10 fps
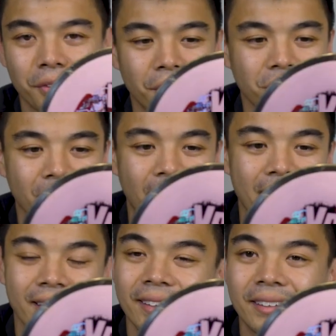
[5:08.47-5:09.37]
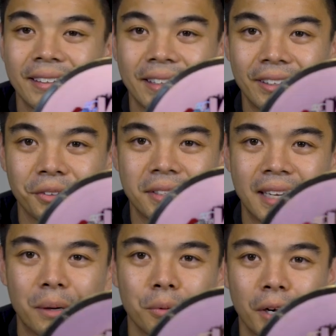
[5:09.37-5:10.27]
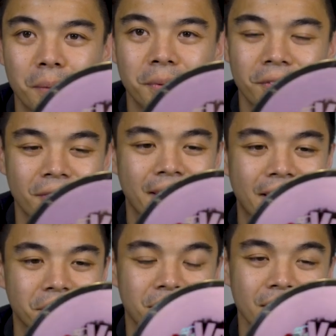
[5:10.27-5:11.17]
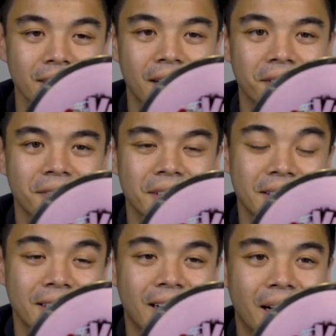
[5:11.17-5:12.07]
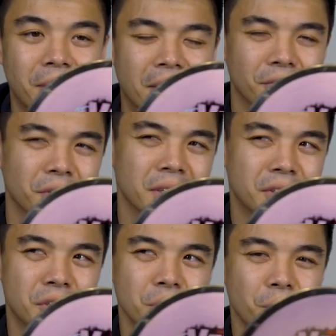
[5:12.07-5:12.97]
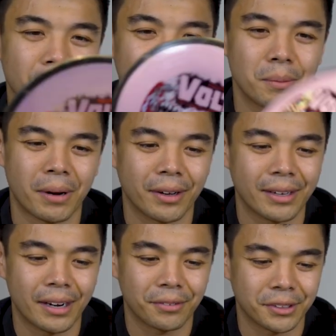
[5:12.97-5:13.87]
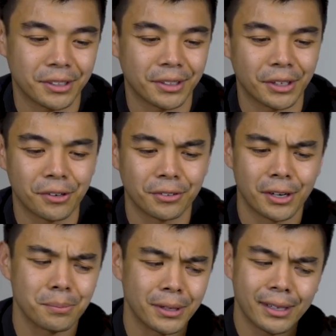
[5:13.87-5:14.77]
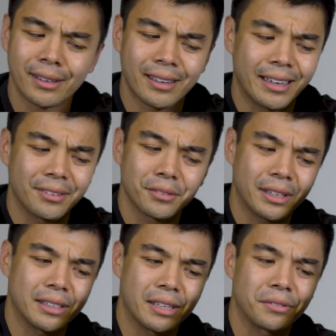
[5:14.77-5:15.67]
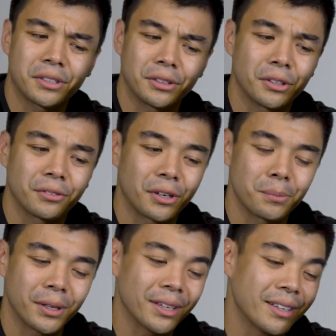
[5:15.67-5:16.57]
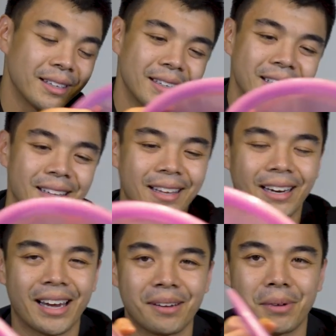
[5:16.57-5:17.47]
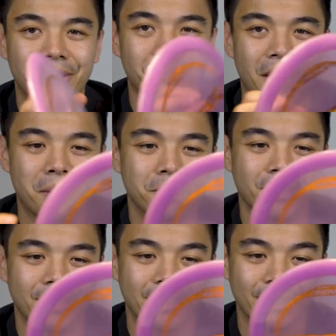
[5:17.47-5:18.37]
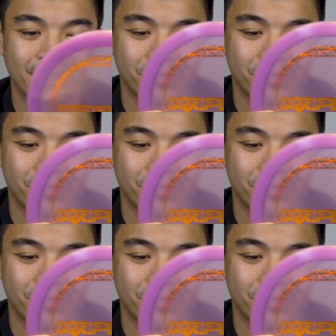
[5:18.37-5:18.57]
throw it flat. It'll stable up and fade out to the left. I'm not really too worried about it ever turning over on me. I don't think it's ever turned over on me. Then I have my Raptor here.